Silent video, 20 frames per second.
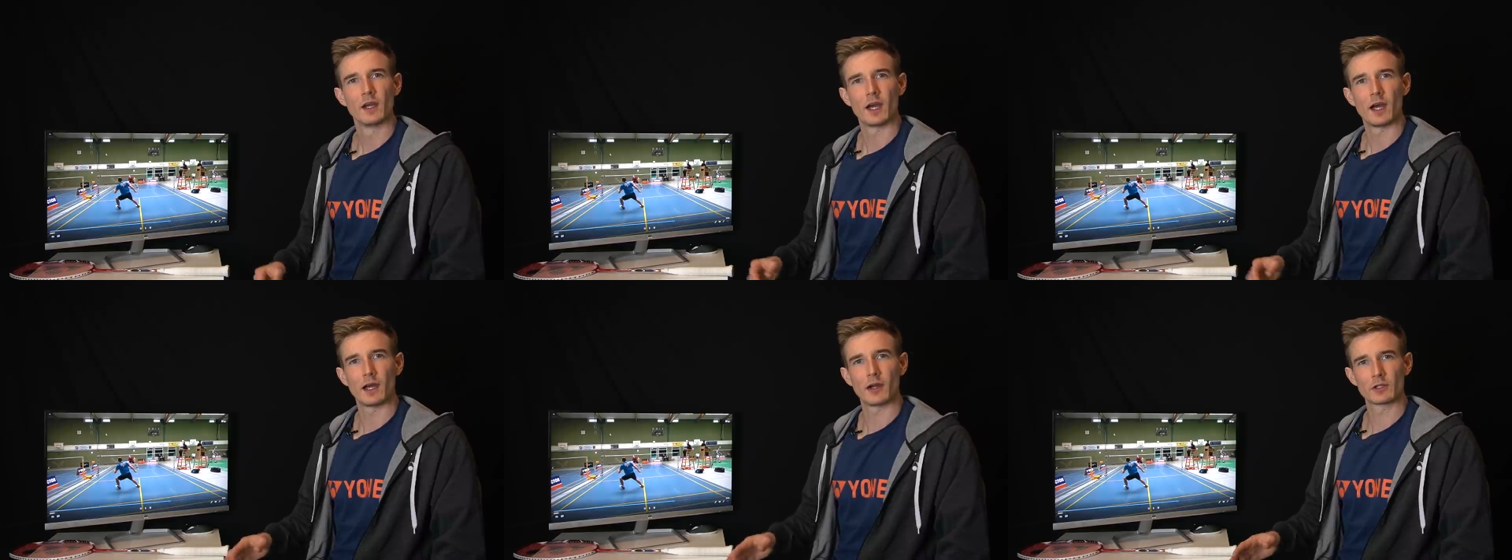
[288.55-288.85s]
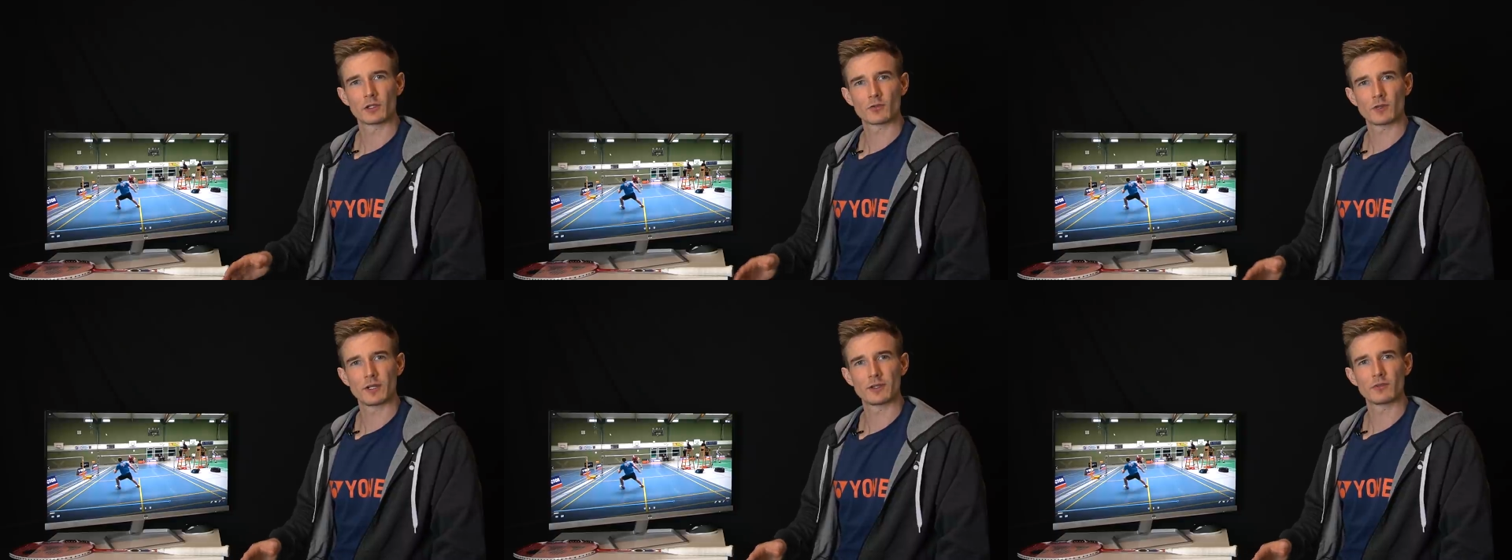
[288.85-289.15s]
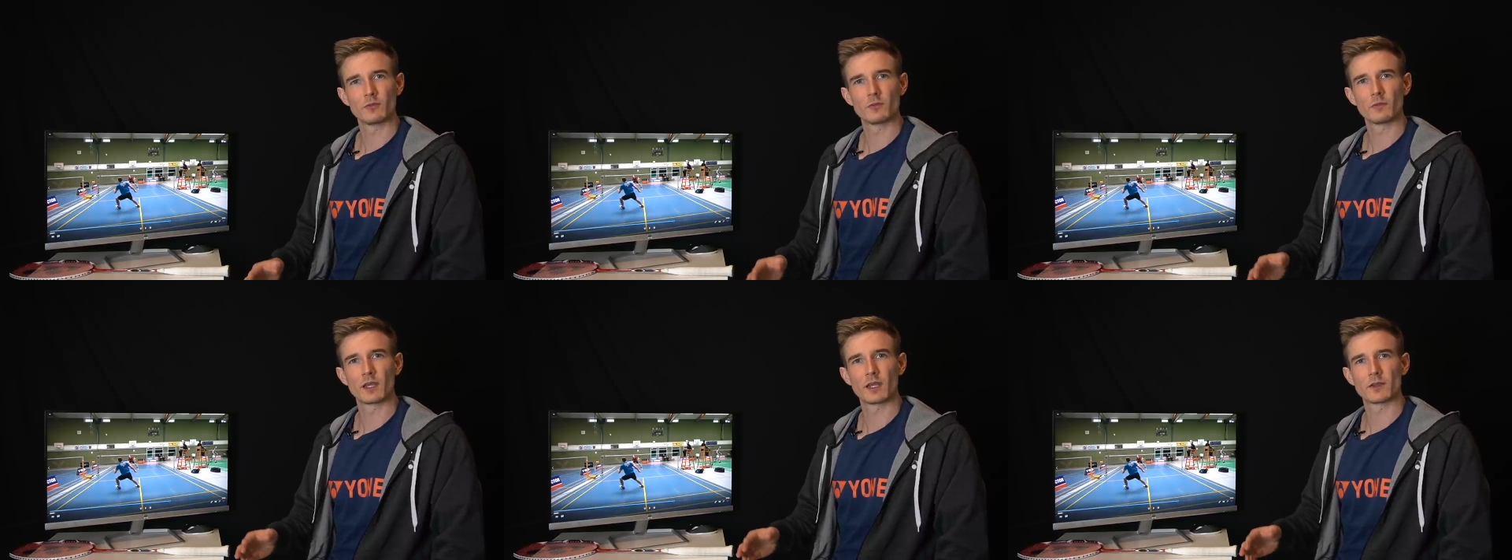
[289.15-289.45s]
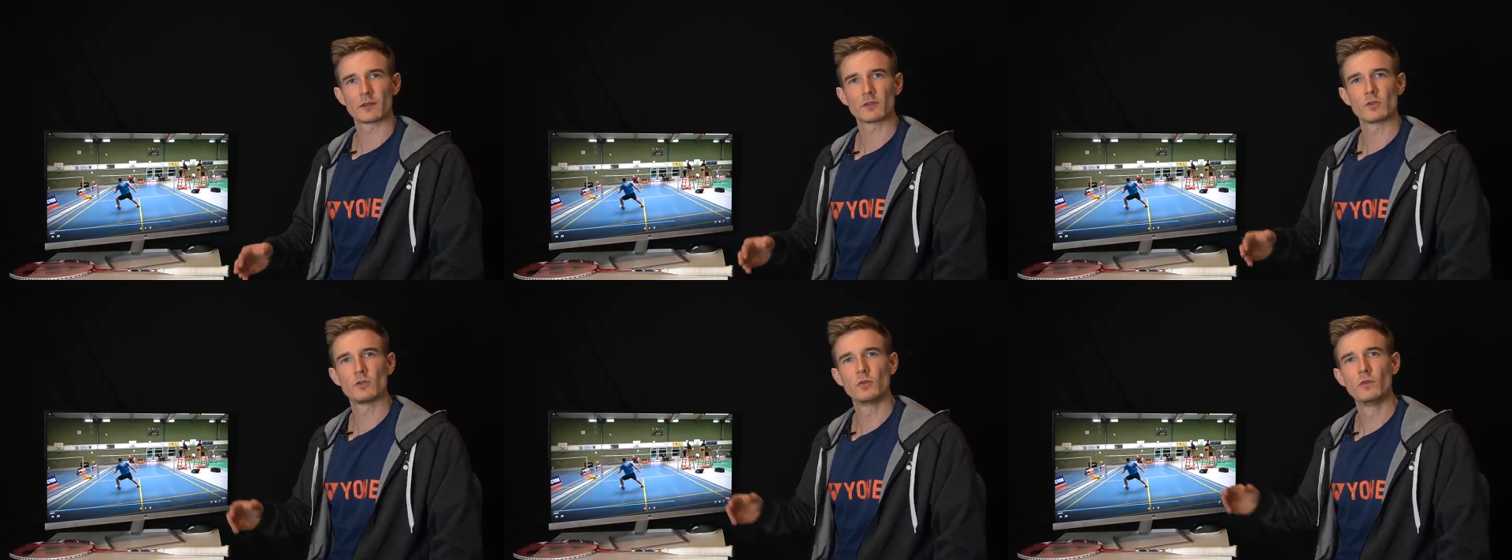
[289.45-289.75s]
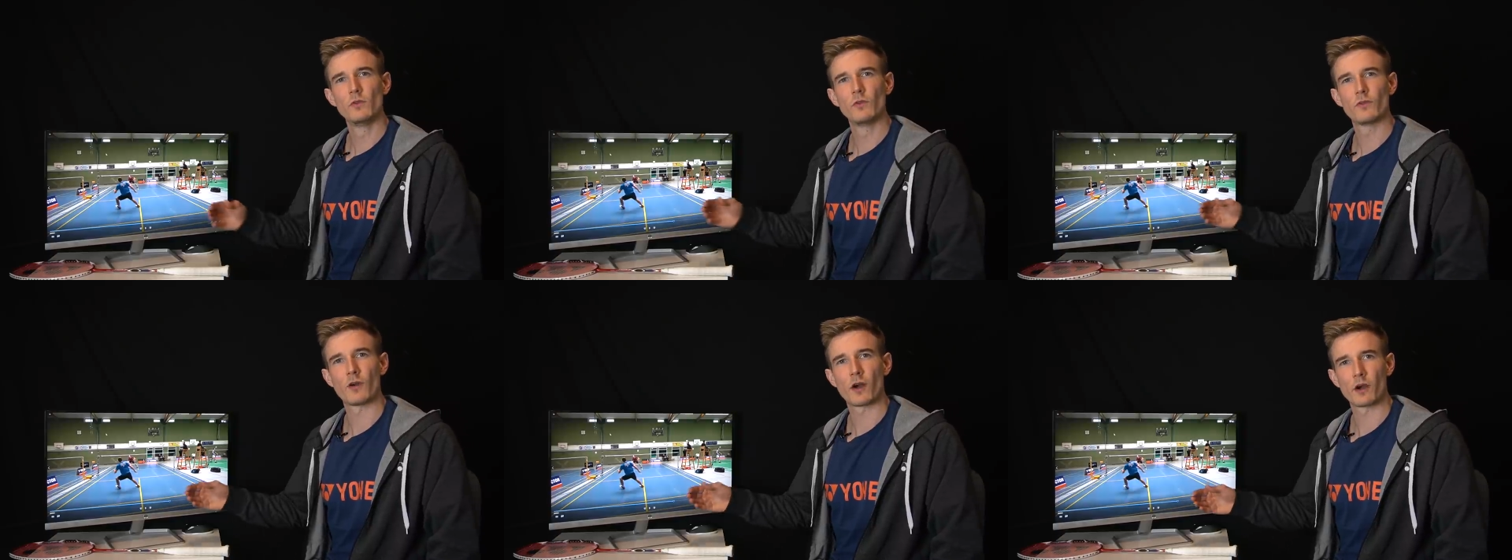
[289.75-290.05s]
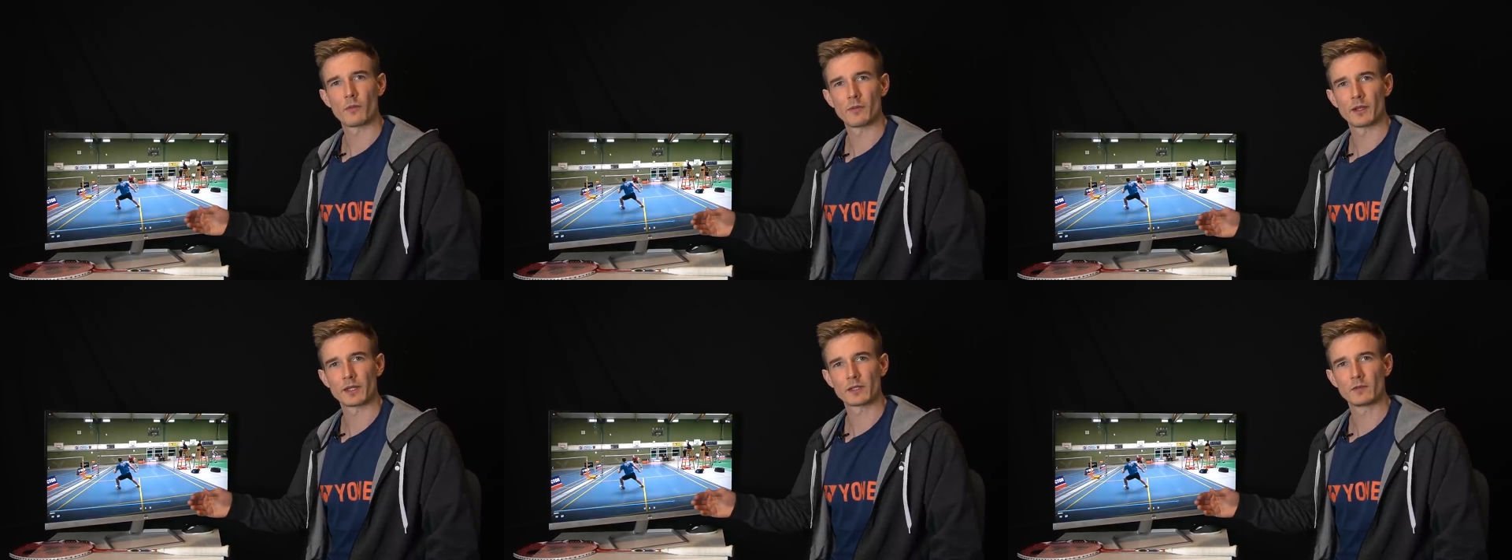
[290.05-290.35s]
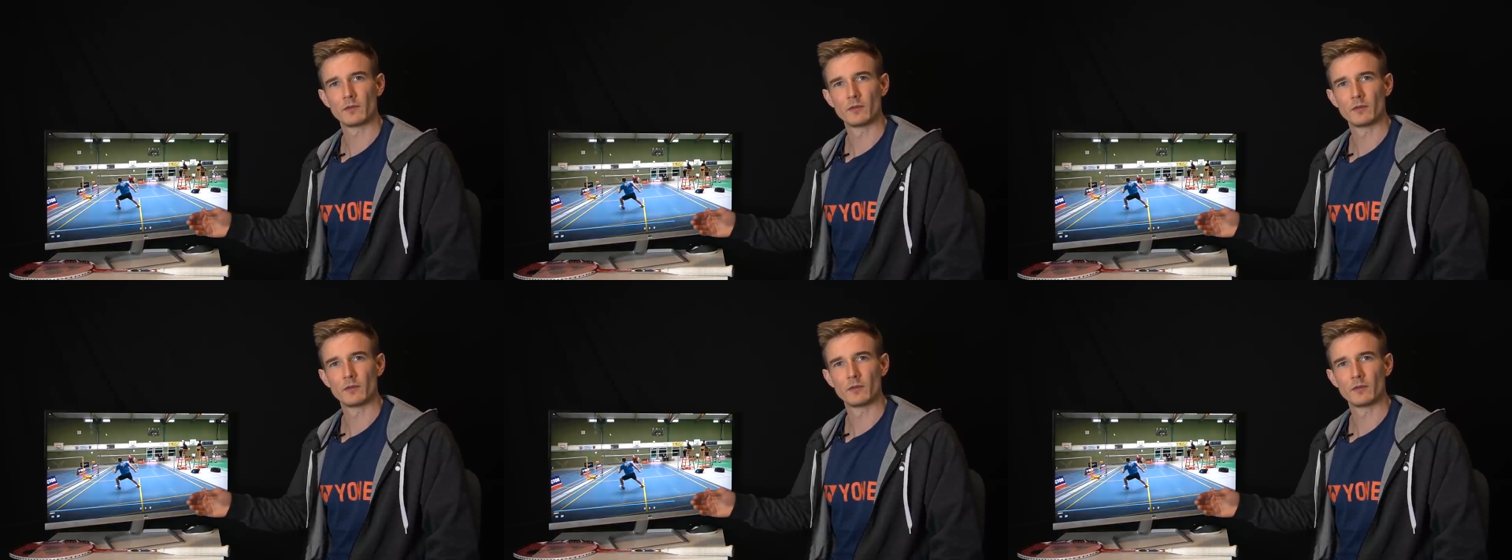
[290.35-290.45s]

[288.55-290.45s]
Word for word: I would try to get too far back